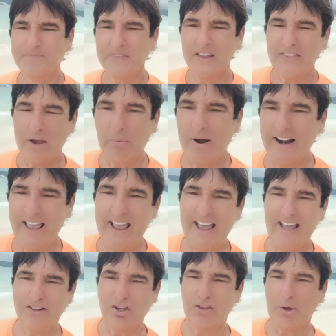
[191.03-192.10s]
They went
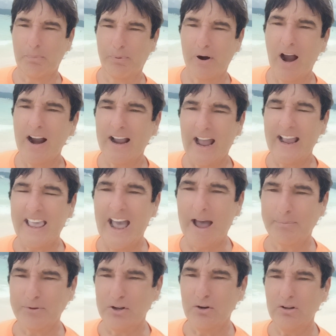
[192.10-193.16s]
ahead to the barangay
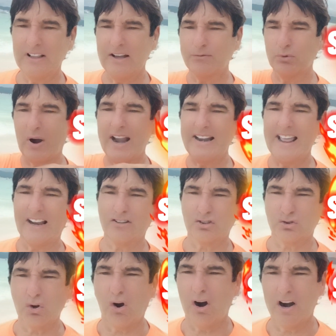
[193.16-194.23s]
captain who lived right next
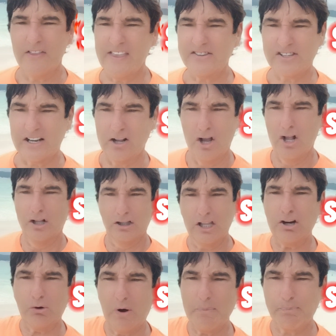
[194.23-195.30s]
door and they said, look
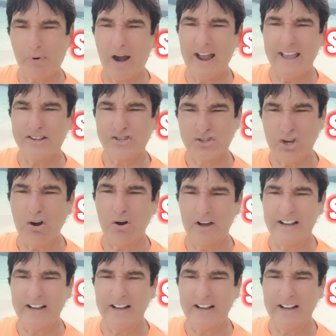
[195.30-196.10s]
what Brian's doing.